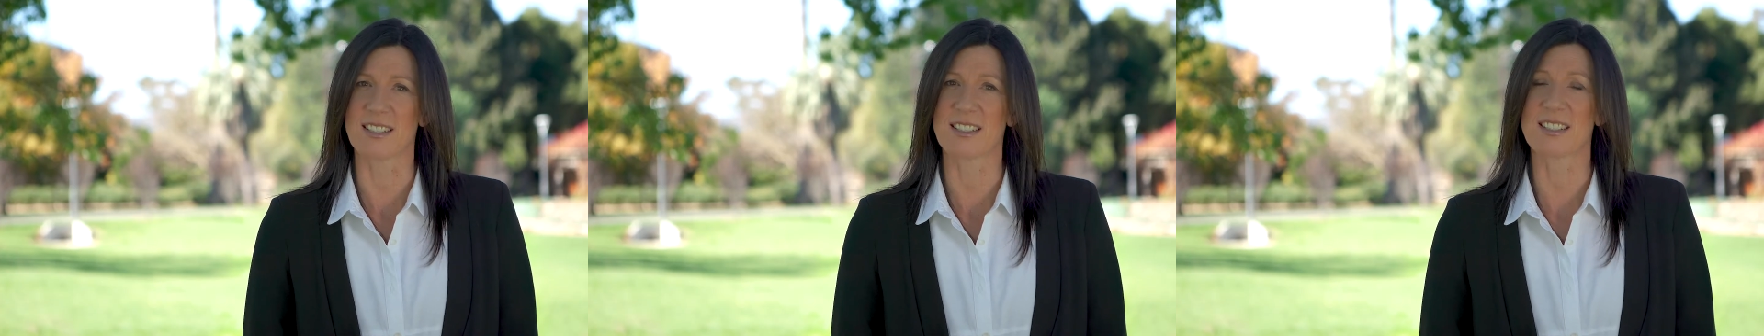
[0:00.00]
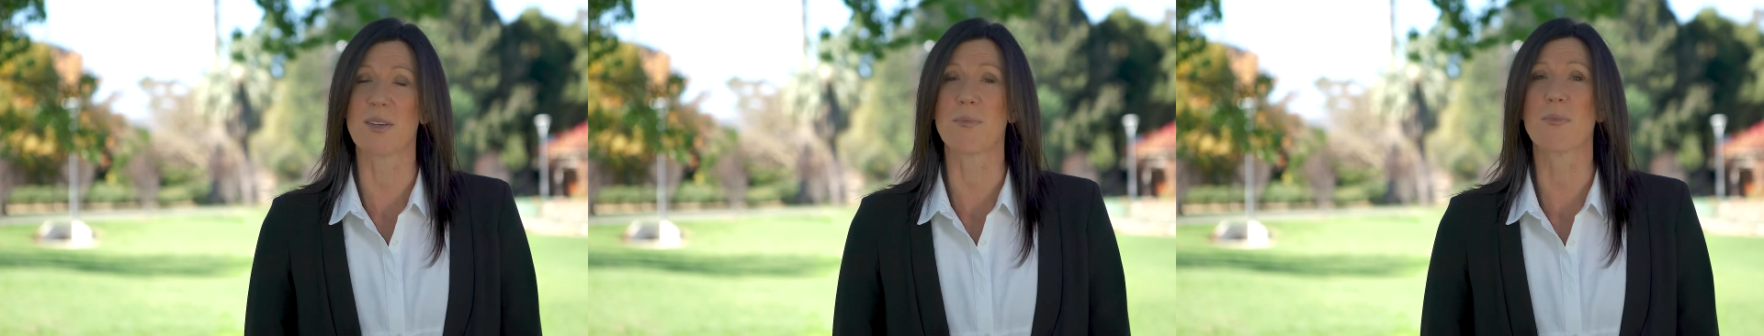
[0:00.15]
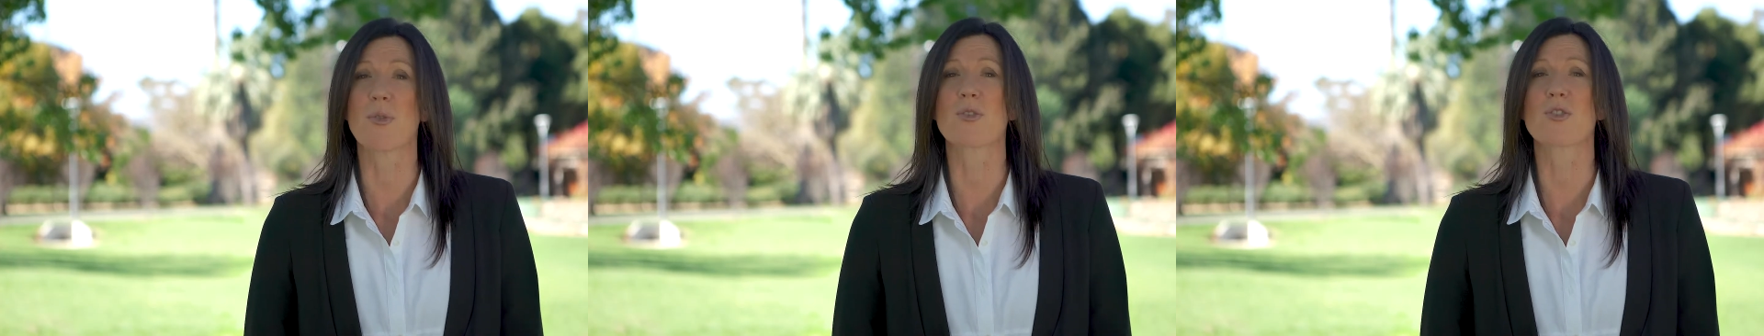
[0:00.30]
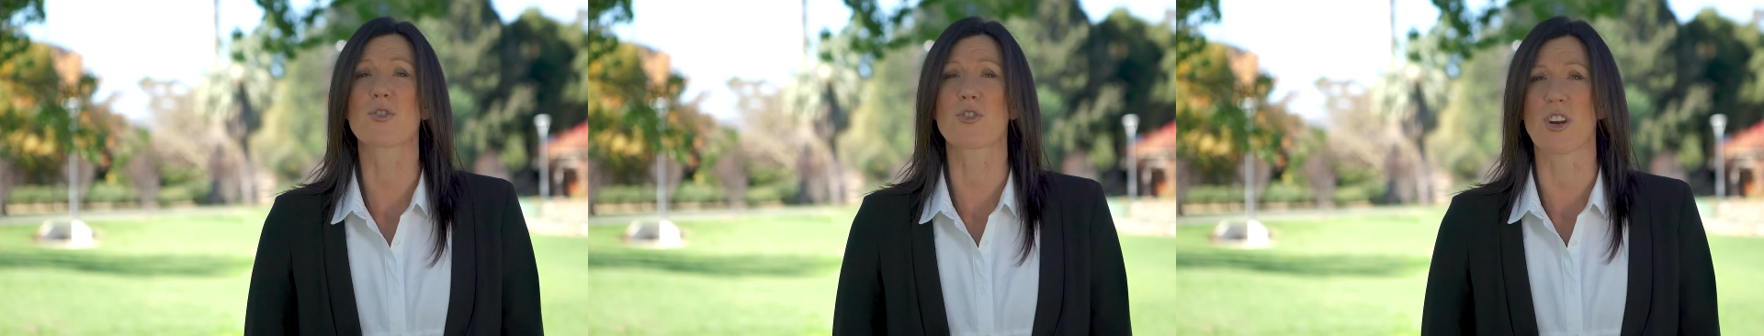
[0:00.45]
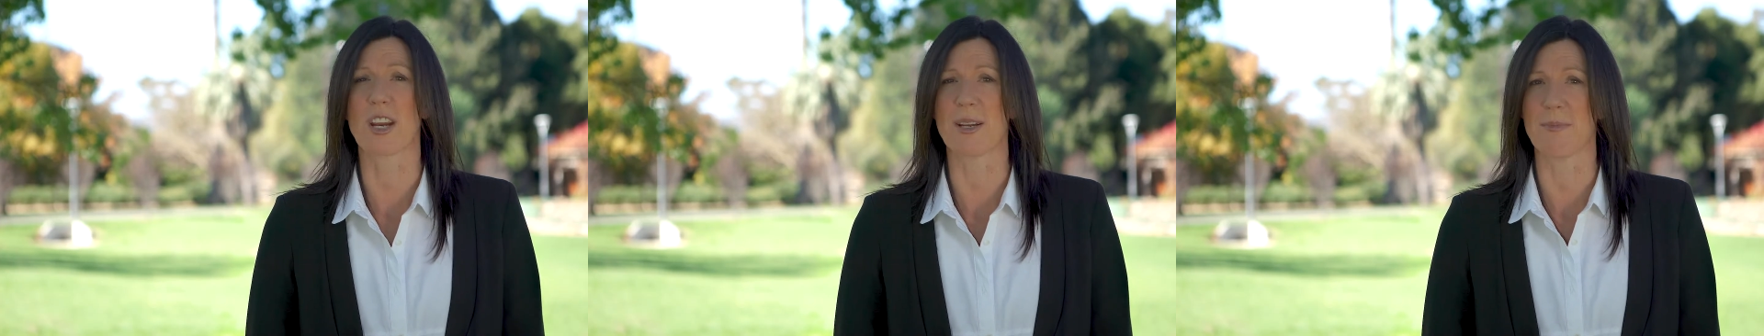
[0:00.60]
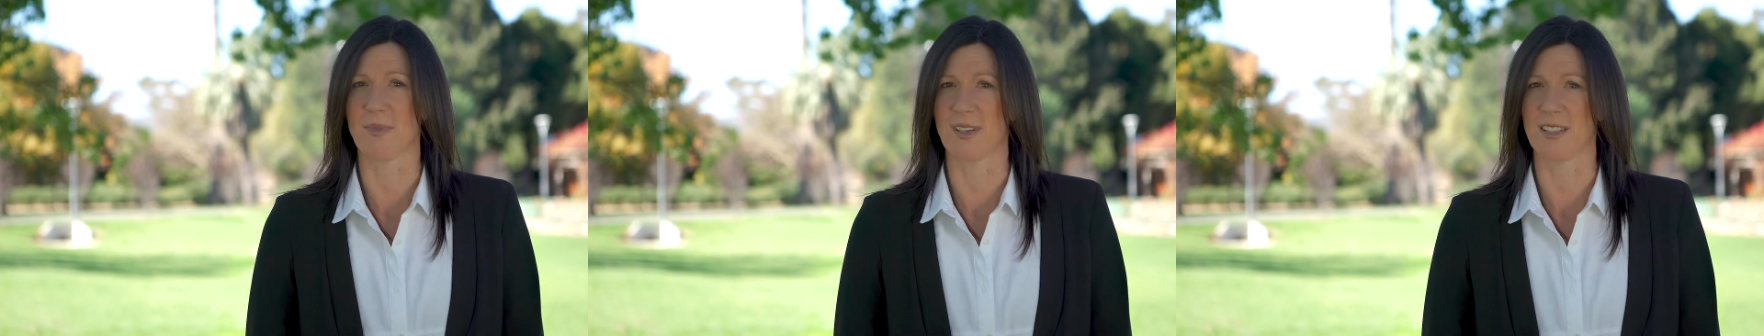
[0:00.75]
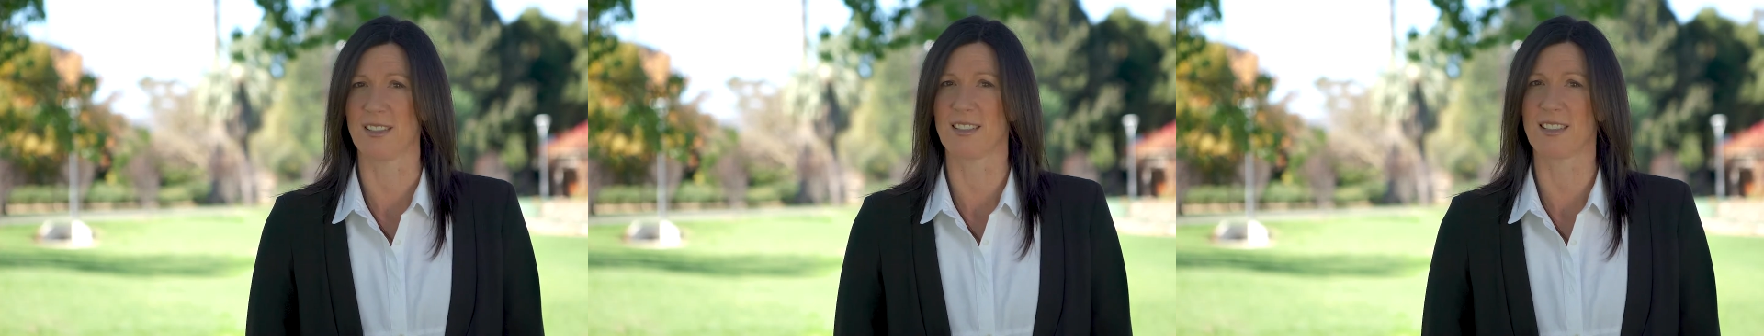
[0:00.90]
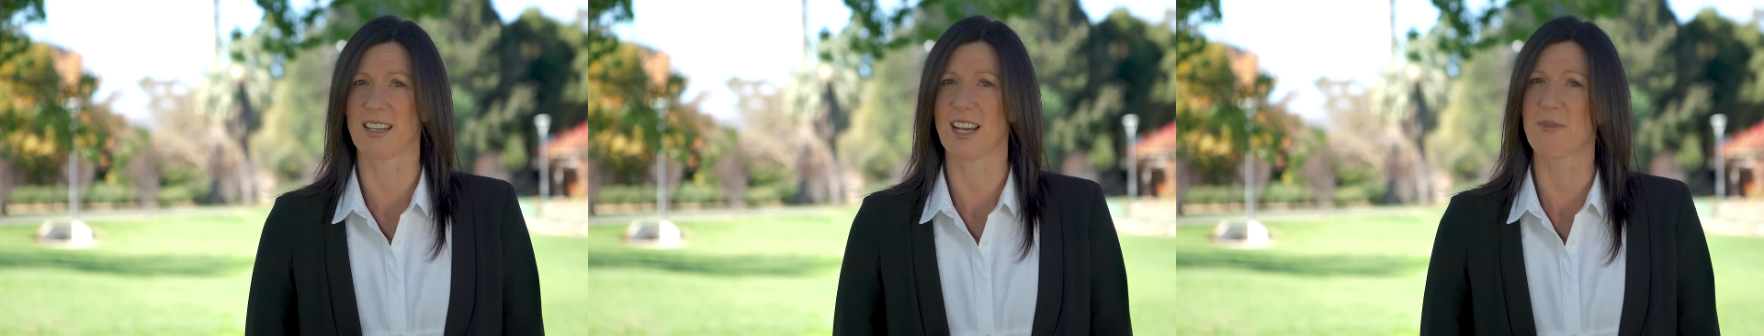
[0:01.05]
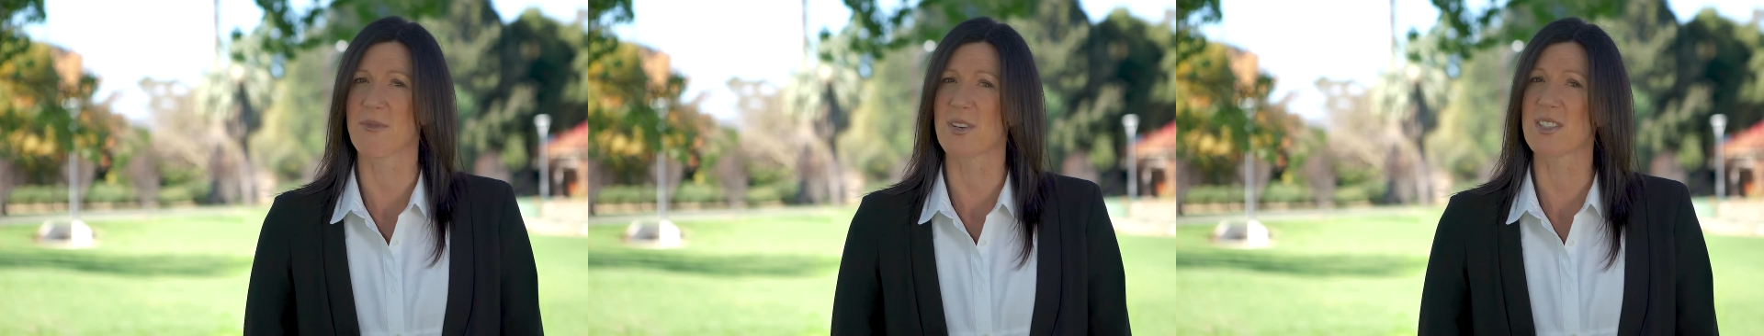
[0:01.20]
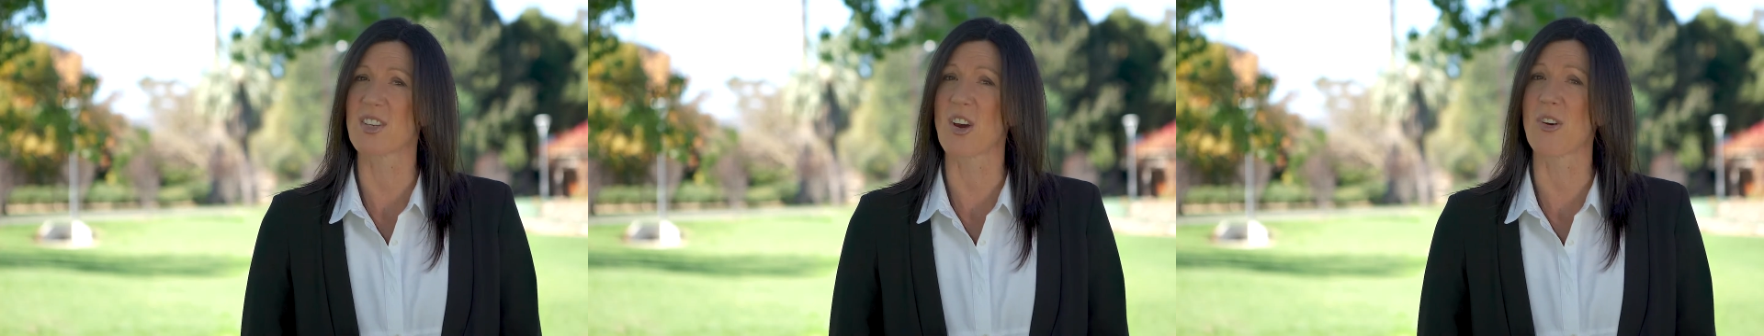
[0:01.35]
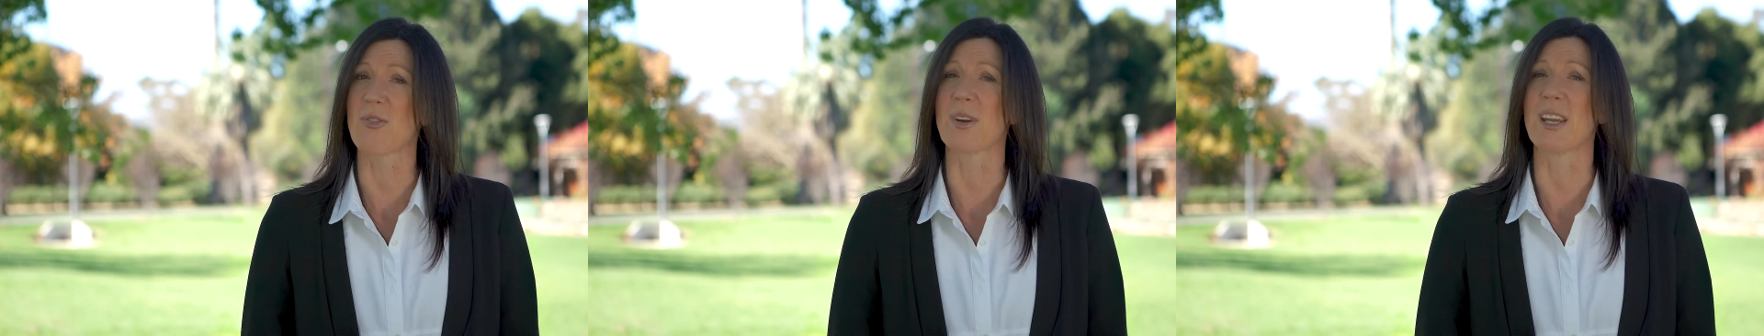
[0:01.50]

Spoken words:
simple treatment can result